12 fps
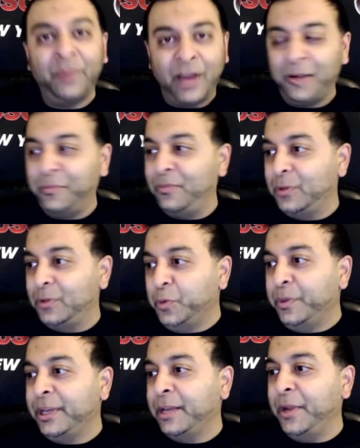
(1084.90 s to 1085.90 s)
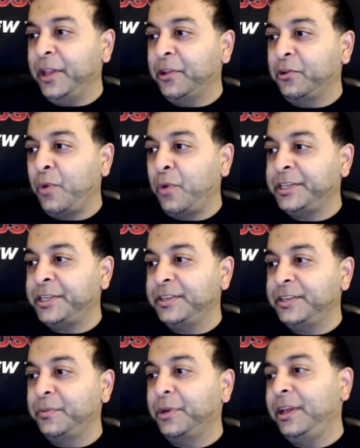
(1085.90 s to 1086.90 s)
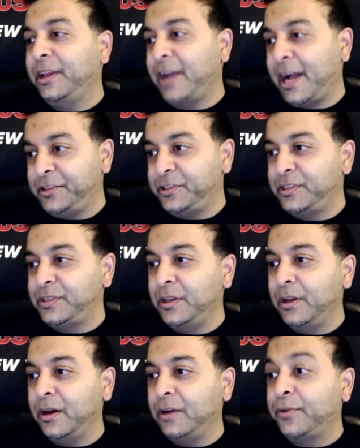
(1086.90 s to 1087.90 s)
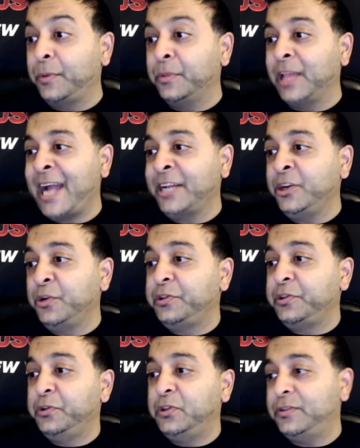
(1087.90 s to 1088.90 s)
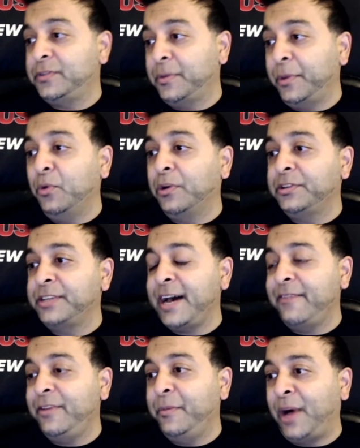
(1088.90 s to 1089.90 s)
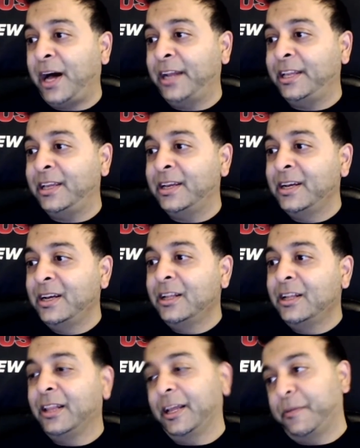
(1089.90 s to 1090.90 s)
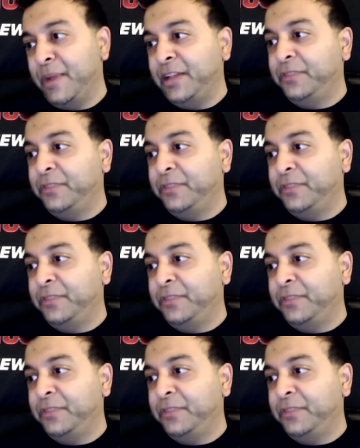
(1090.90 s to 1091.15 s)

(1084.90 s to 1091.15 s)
kind of looping him into the question. Somebody asks, you know, it's from Lagnos Houston, if somebody wants to have a body like men's